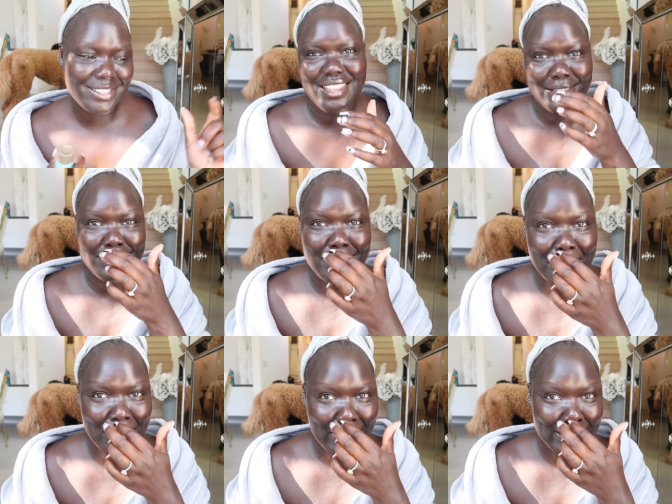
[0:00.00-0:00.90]
Anthony's gonna
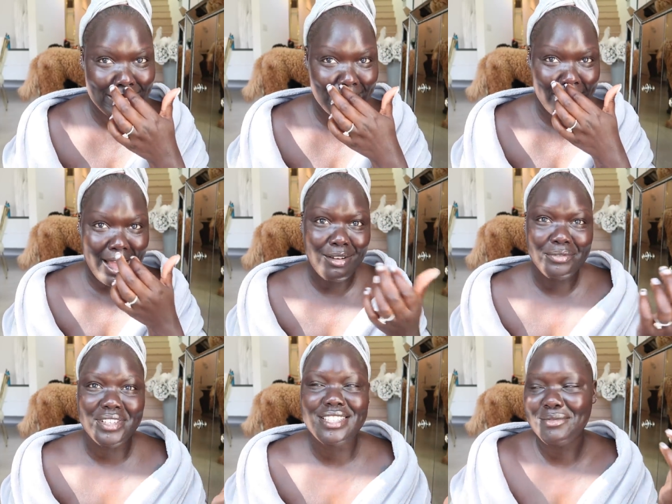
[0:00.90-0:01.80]
be rating some of my
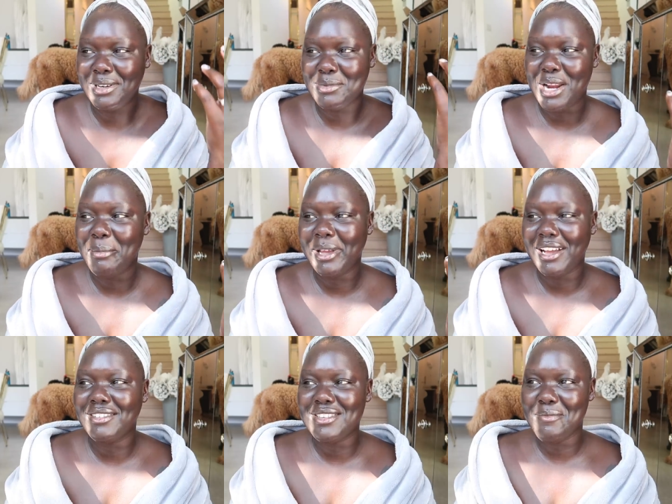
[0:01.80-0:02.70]
outfits, what I'm trying to pick
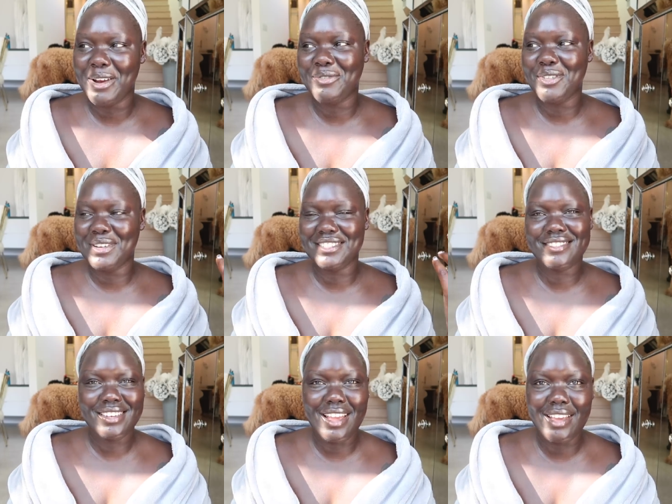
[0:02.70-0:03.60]
out to wear for the rest of
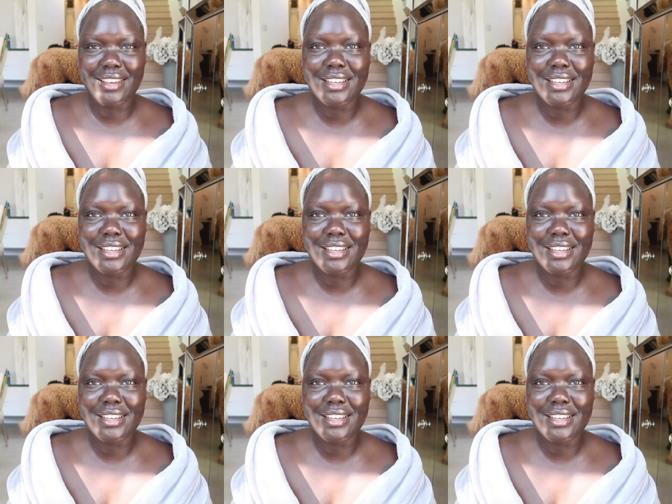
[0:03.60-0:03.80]
the day,